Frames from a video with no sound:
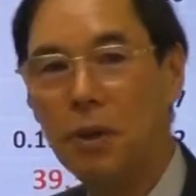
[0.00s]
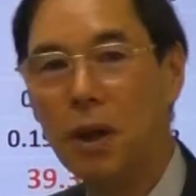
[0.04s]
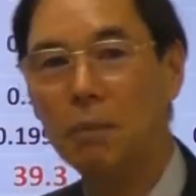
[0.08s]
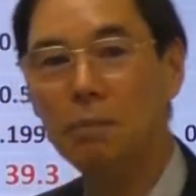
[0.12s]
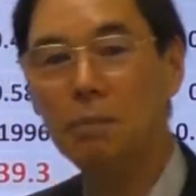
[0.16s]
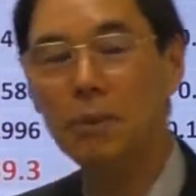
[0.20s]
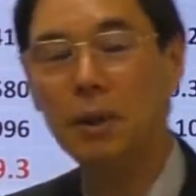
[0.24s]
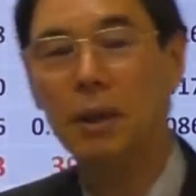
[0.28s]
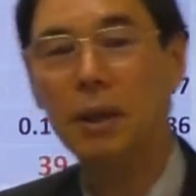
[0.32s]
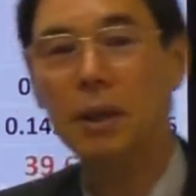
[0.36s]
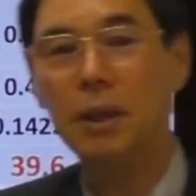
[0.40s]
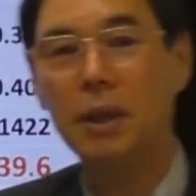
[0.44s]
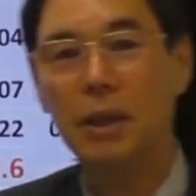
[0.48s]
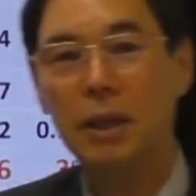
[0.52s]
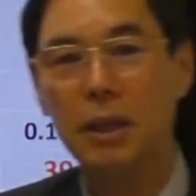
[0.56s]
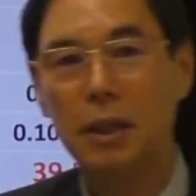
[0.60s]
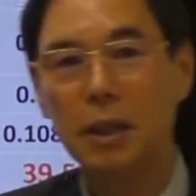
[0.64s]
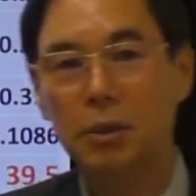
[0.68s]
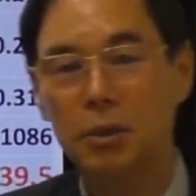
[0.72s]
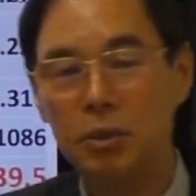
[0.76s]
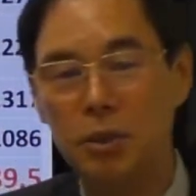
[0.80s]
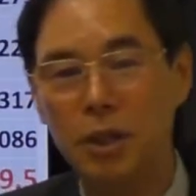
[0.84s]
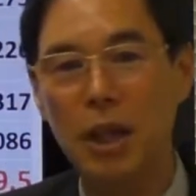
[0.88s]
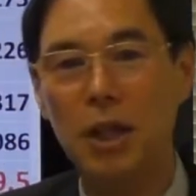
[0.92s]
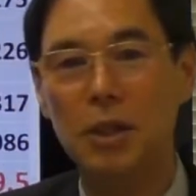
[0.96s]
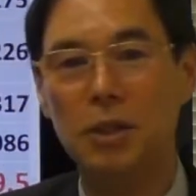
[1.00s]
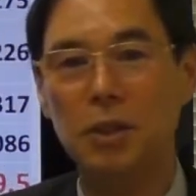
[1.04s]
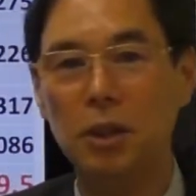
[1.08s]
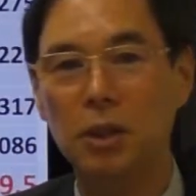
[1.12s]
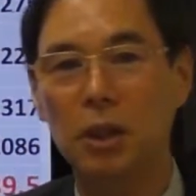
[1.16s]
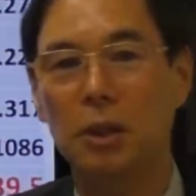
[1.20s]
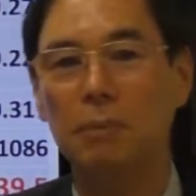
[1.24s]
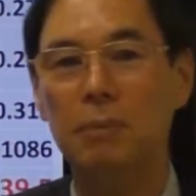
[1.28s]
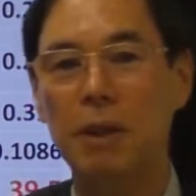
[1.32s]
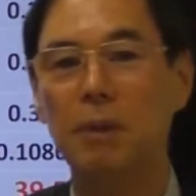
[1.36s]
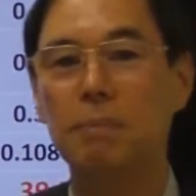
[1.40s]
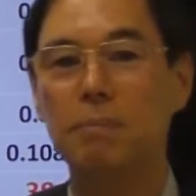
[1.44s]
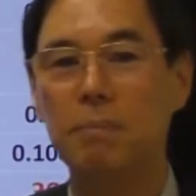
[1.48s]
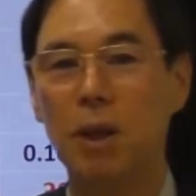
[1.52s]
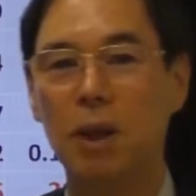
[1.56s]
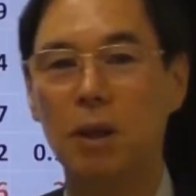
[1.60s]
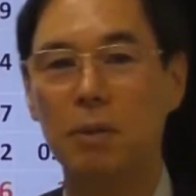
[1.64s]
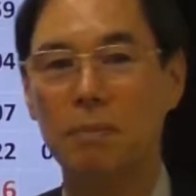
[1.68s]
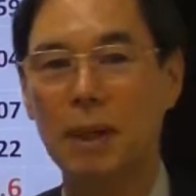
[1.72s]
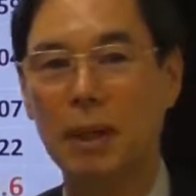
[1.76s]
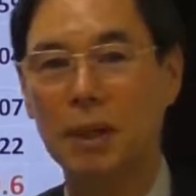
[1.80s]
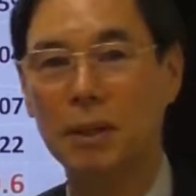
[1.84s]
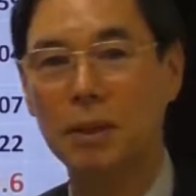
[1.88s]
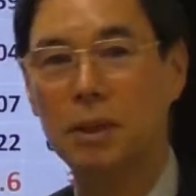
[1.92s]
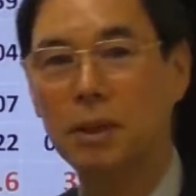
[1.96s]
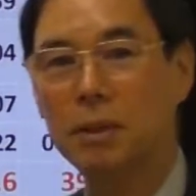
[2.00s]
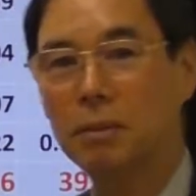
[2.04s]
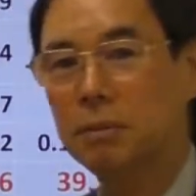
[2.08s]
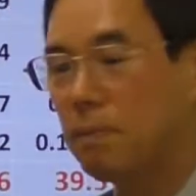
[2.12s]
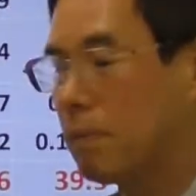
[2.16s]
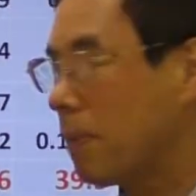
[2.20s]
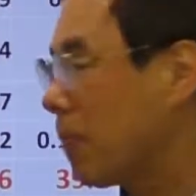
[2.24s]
from creation of employment.